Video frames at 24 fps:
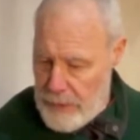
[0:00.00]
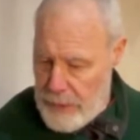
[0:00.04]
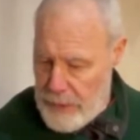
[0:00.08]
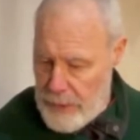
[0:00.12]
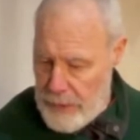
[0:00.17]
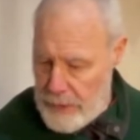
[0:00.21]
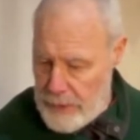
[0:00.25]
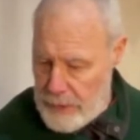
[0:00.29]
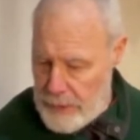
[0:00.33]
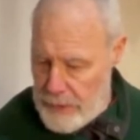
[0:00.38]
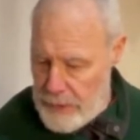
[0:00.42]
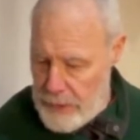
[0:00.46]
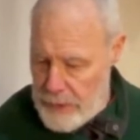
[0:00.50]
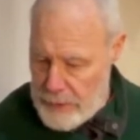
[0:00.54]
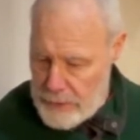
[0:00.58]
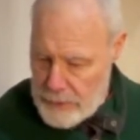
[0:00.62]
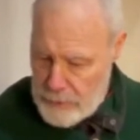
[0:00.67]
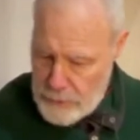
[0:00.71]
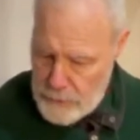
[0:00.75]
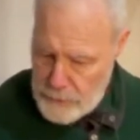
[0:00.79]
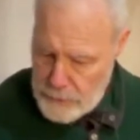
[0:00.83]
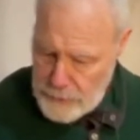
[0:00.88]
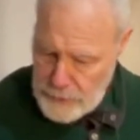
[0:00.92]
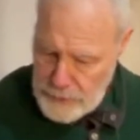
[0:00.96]
And again, it
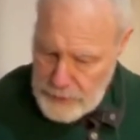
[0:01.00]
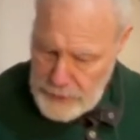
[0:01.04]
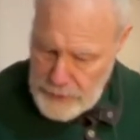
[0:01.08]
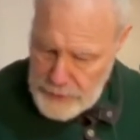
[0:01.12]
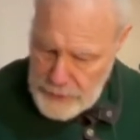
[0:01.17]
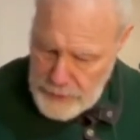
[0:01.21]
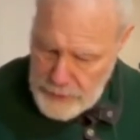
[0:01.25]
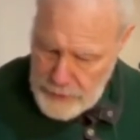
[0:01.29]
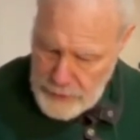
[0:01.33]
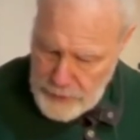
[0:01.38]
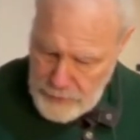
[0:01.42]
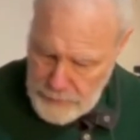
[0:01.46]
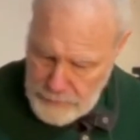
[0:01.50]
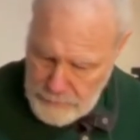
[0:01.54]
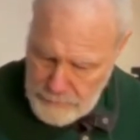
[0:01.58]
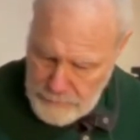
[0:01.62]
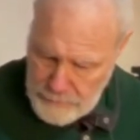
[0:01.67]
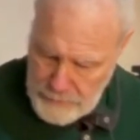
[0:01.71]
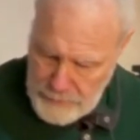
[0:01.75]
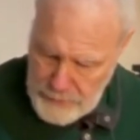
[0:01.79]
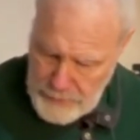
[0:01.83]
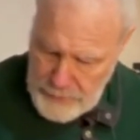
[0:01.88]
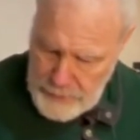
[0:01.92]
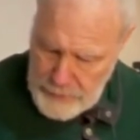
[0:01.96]
goes in here,
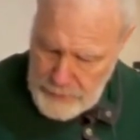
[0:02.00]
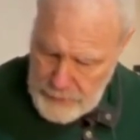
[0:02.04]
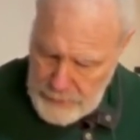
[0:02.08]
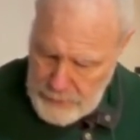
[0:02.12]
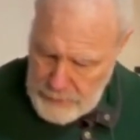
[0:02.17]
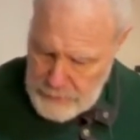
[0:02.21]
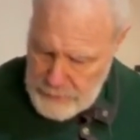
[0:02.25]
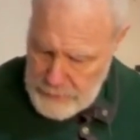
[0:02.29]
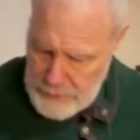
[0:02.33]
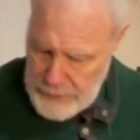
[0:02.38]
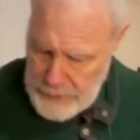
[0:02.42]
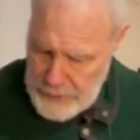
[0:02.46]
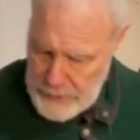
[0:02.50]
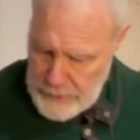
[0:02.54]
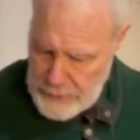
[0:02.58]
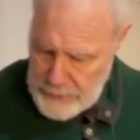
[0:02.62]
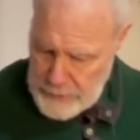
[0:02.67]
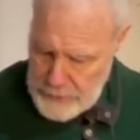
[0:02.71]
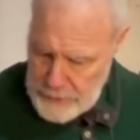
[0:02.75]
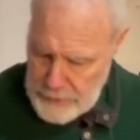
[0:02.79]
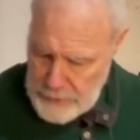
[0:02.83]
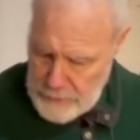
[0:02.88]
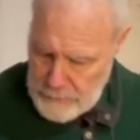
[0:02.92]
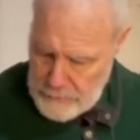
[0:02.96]
and
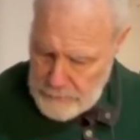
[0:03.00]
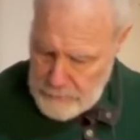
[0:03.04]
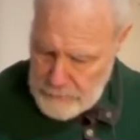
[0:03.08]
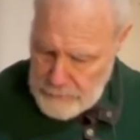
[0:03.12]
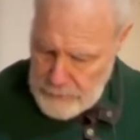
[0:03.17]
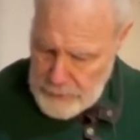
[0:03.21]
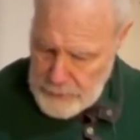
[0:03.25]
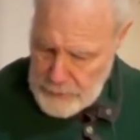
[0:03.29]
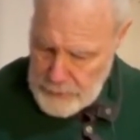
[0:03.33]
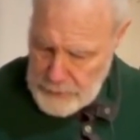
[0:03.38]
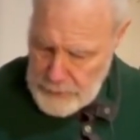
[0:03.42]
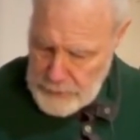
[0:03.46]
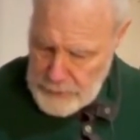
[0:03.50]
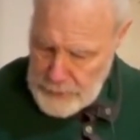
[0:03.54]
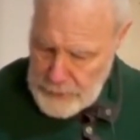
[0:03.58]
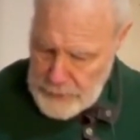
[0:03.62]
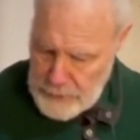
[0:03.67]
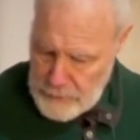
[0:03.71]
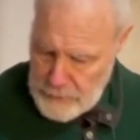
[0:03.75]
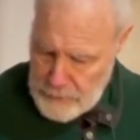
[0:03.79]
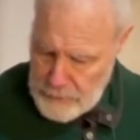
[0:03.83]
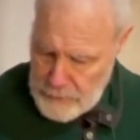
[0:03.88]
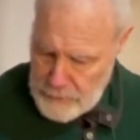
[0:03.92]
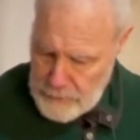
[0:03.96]
the
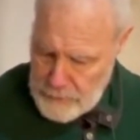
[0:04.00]
little